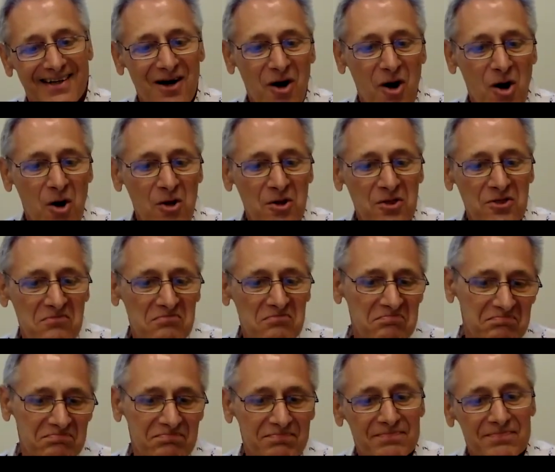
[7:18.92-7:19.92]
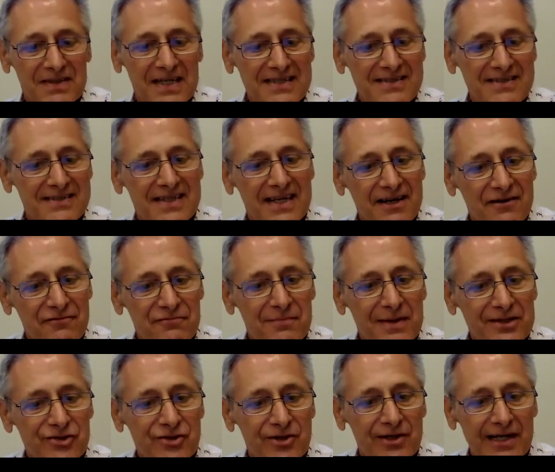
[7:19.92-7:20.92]
On doesn't have
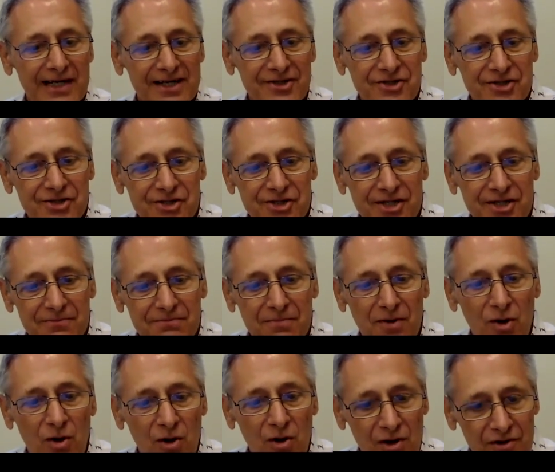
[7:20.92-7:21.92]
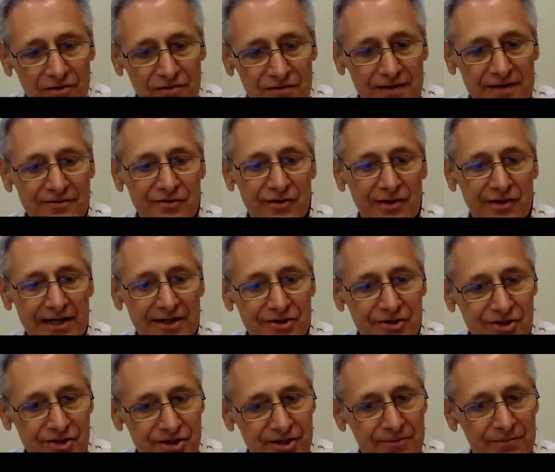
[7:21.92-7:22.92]
much relationship. Earth has
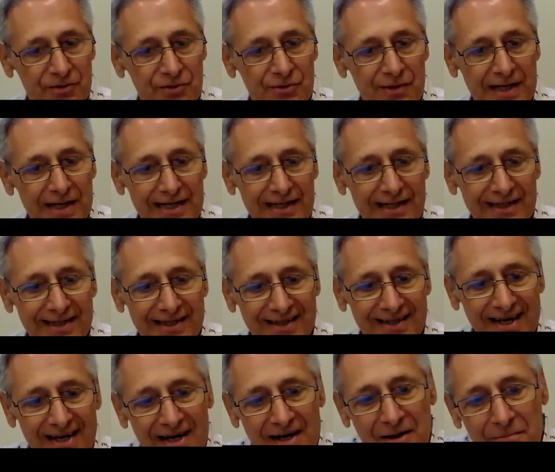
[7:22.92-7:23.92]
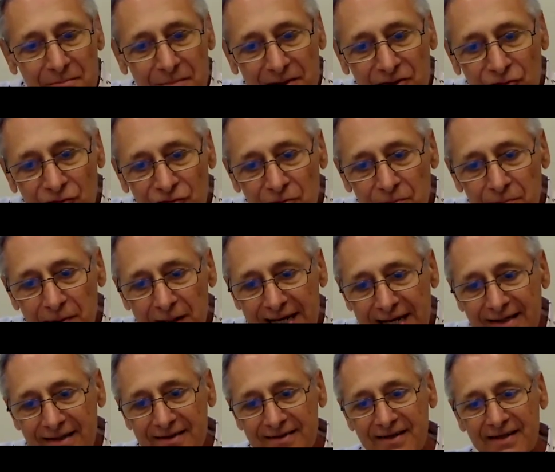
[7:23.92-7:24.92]
relationship to alien, but also
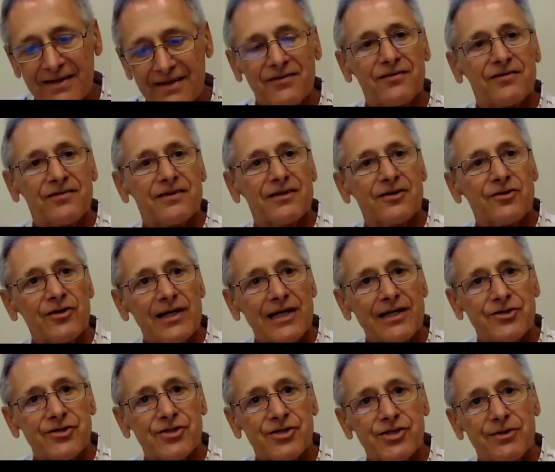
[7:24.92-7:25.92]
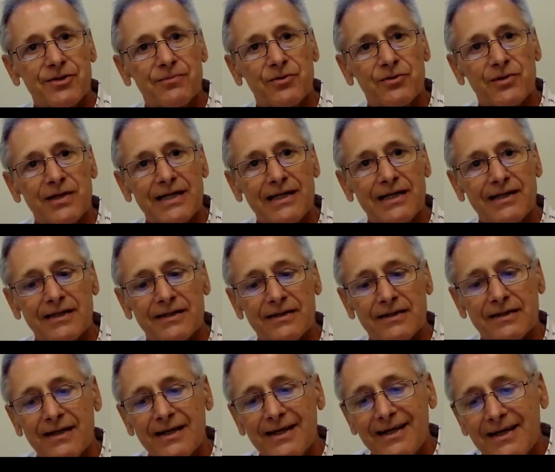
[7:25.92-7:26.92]
planet has a relationship to alien.
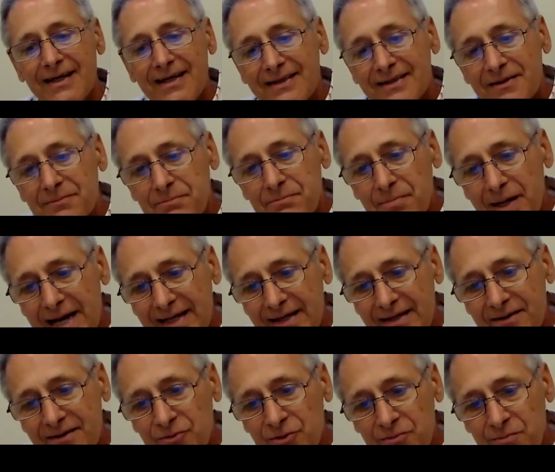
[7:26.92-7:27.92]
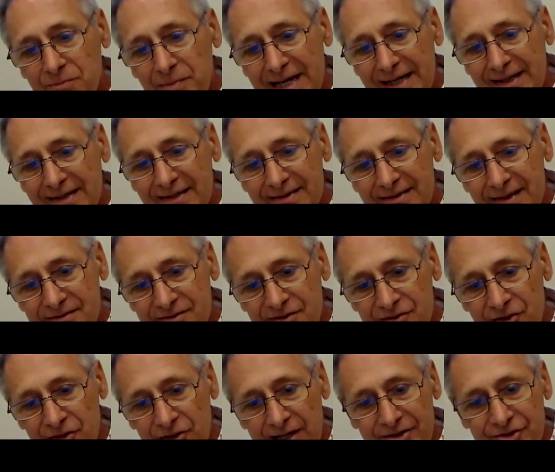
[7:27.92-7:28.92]
The planet, the planet
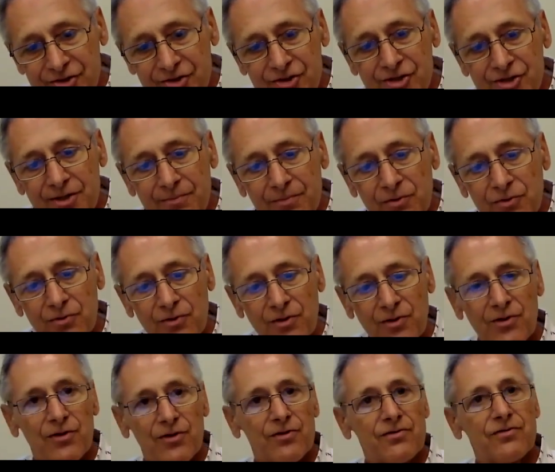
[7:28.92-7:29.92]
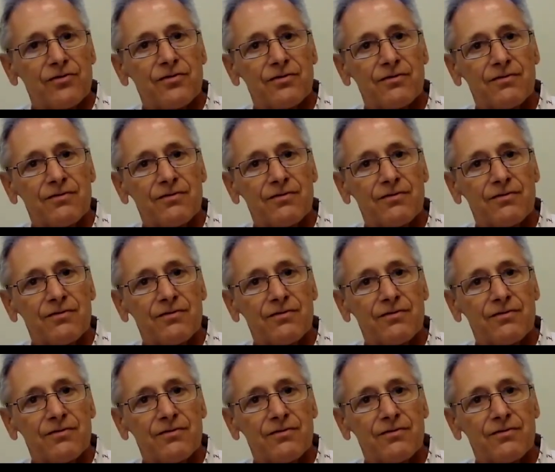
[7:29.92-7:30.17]
has a relationship to Earth,